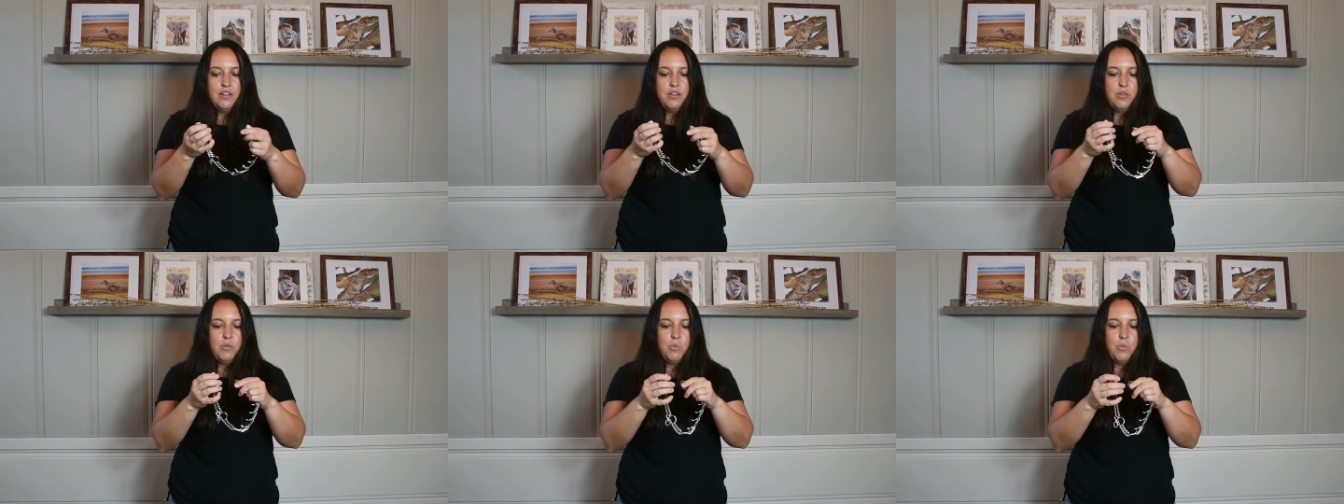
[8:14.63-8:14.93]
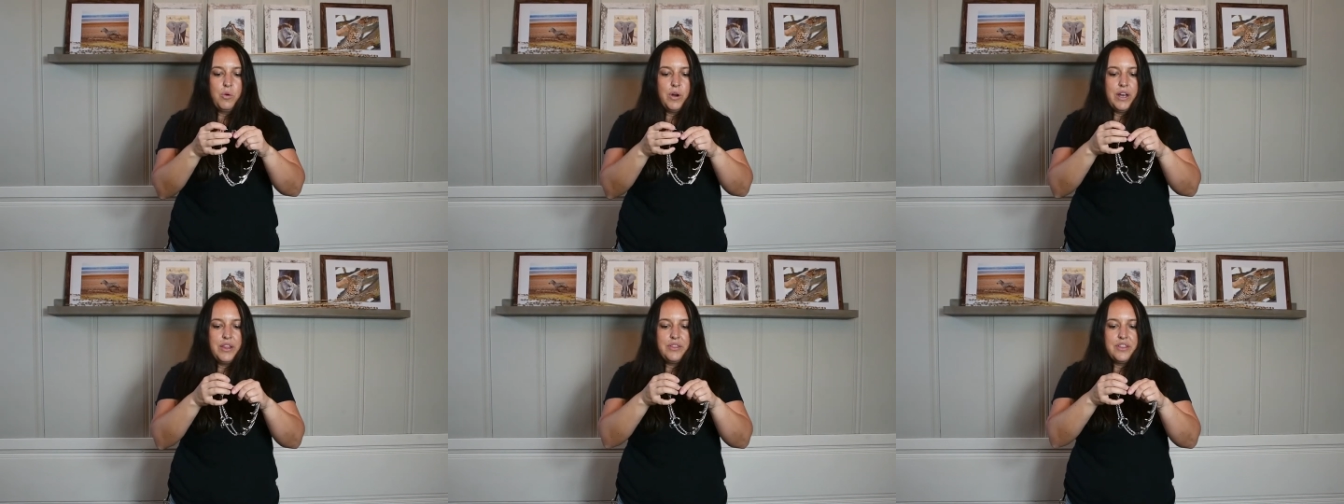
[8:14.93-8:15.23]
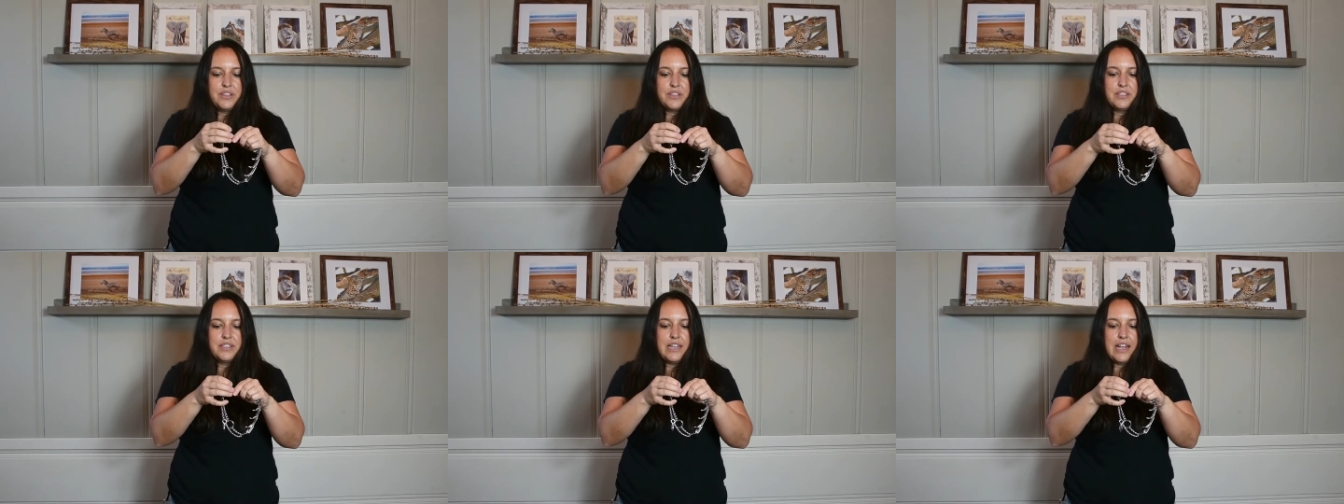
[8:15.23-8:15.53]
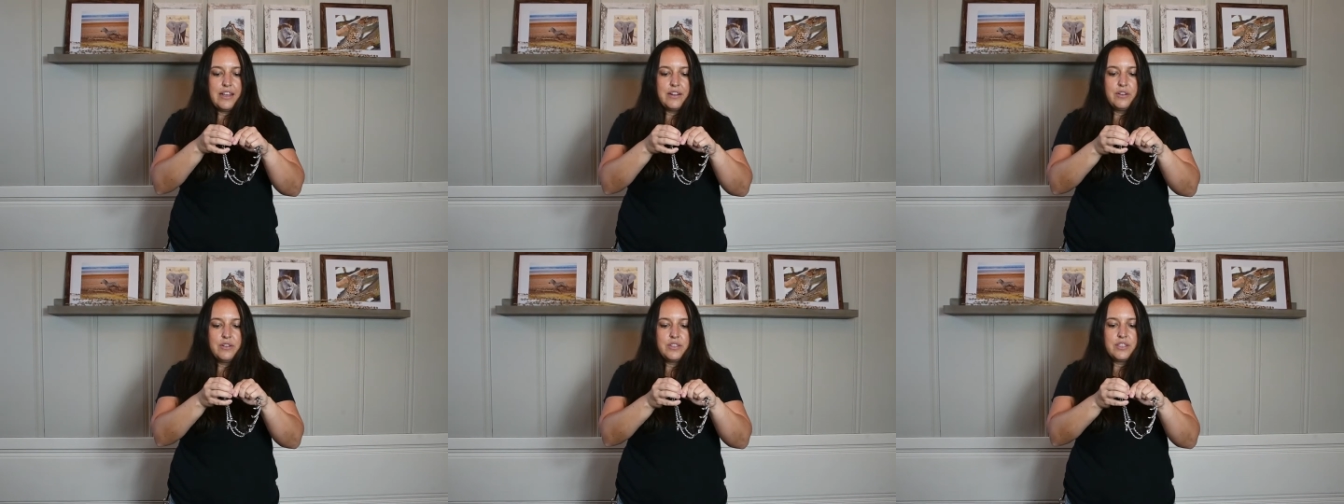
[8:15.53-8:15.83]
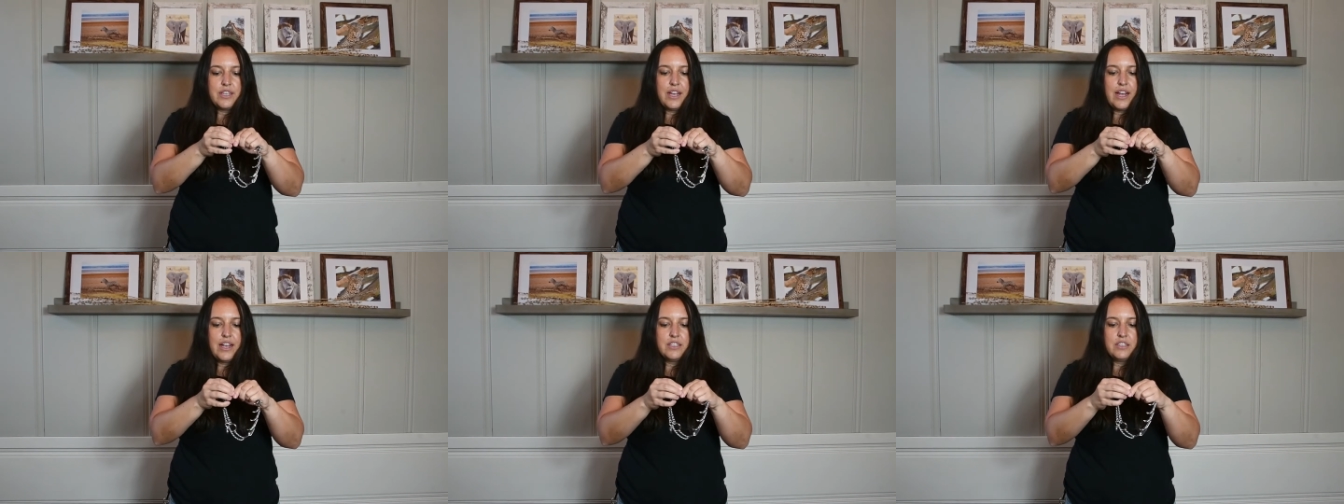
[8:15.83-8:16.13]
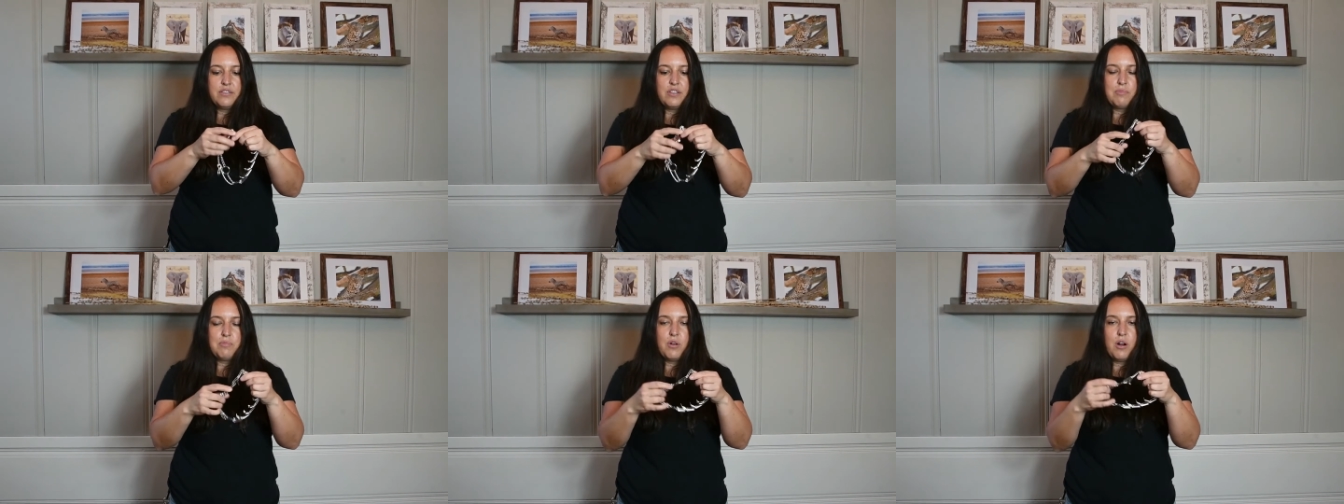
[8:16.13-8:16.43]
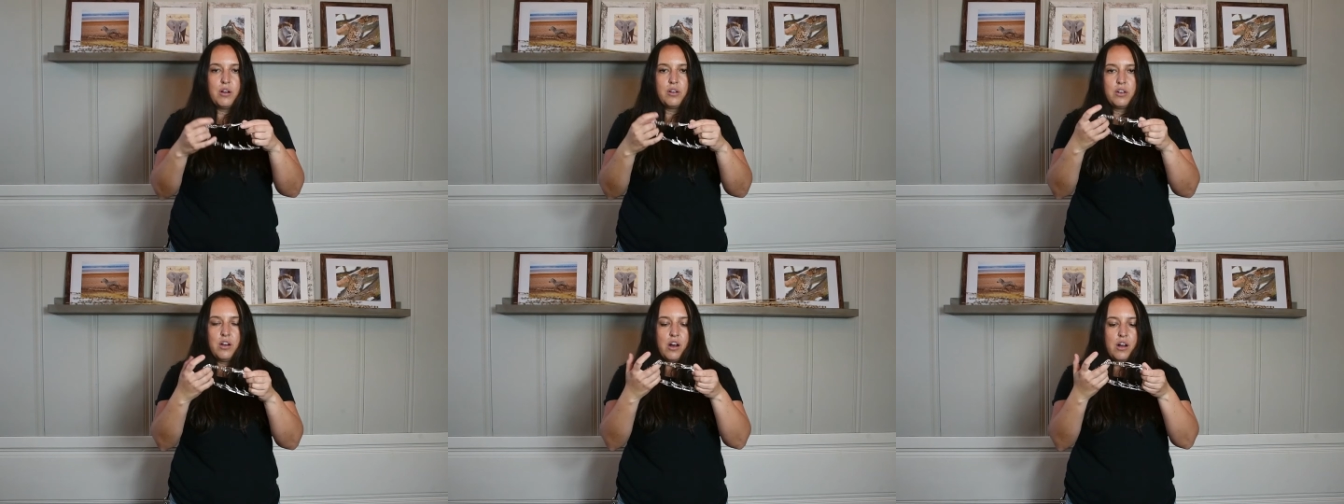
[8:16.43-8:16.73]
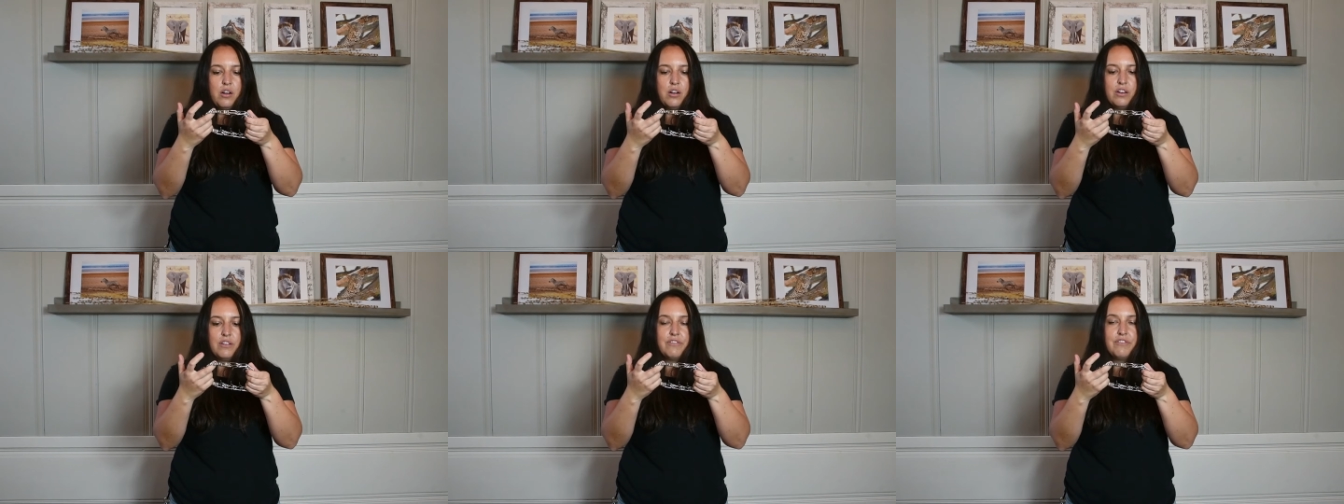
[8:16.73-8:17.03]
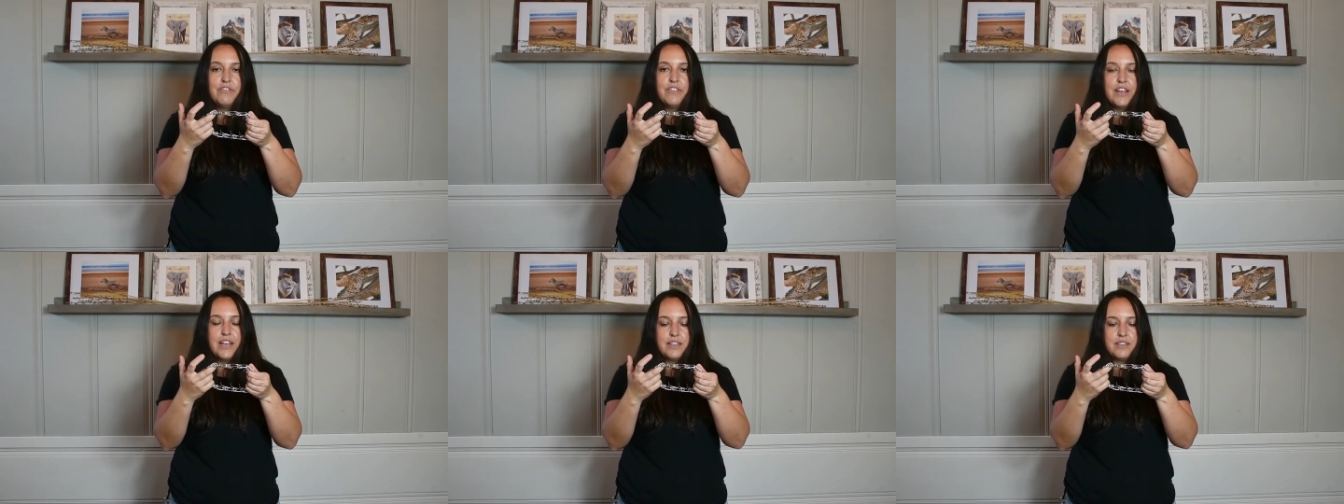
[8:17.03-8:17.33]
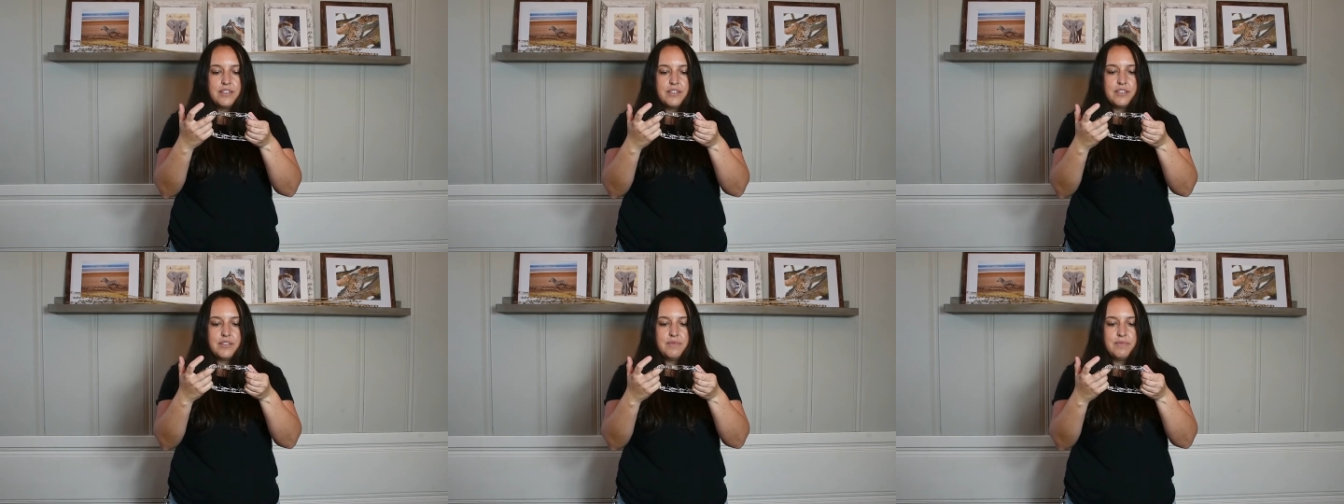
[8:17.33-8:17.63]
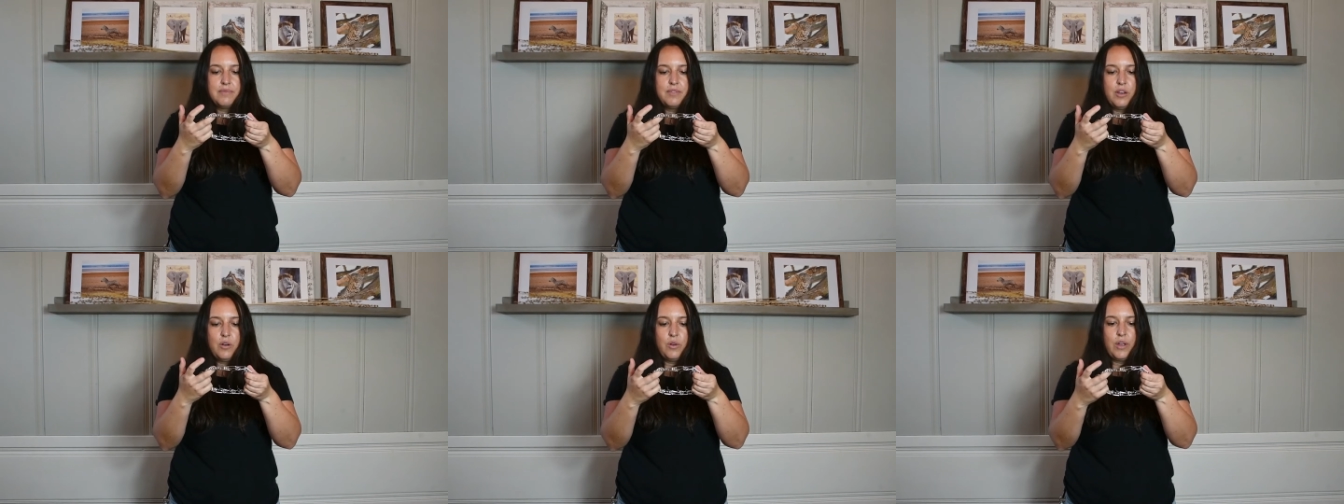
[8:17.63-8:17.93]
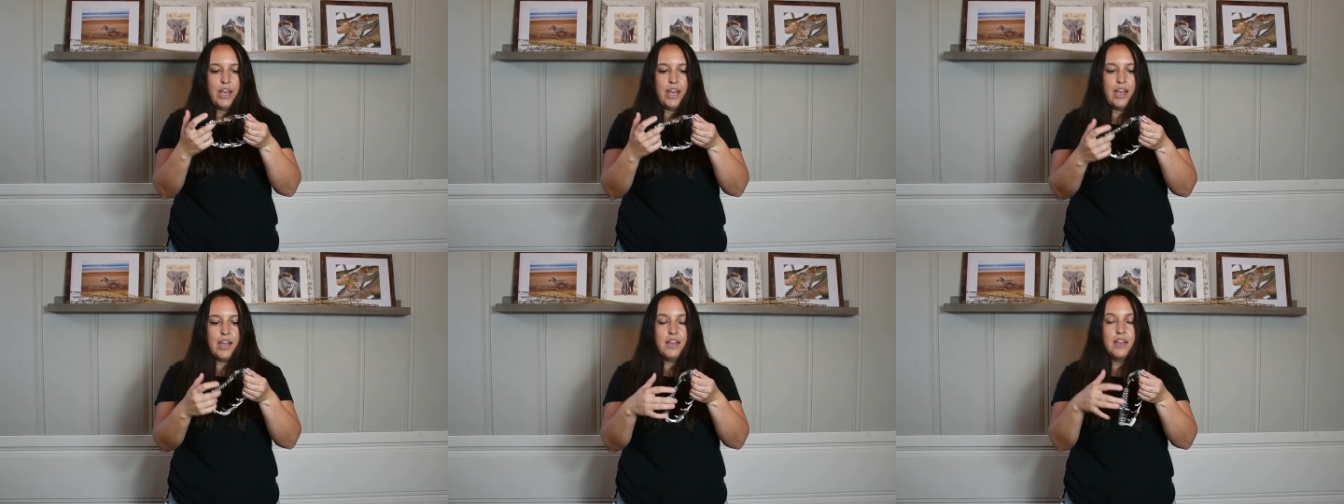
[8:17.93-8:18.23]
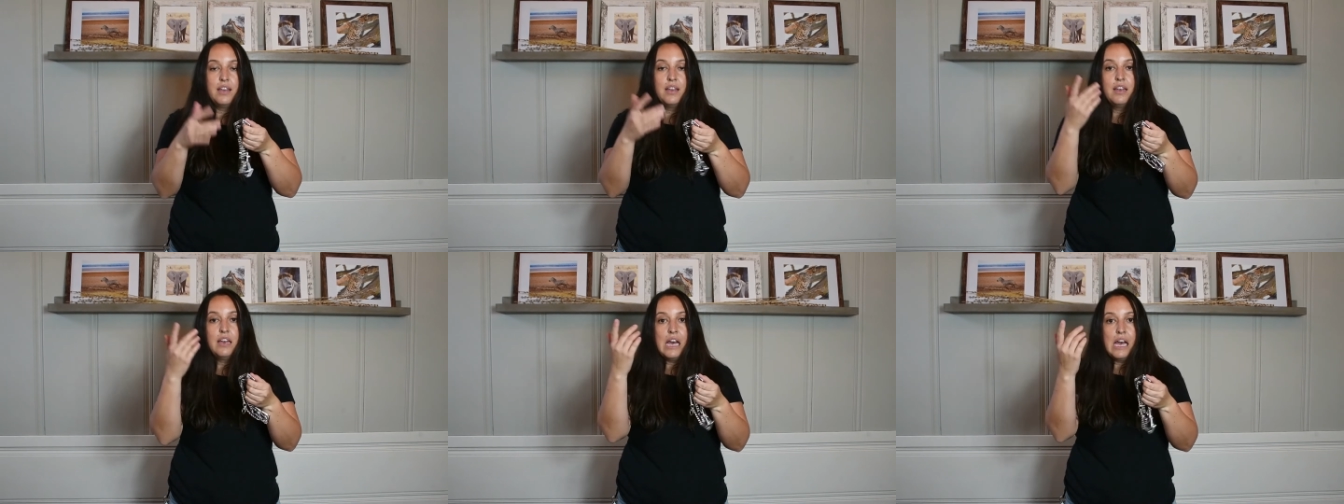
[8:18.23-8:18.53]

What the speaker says: what the standard size of the prong collar fits, okay?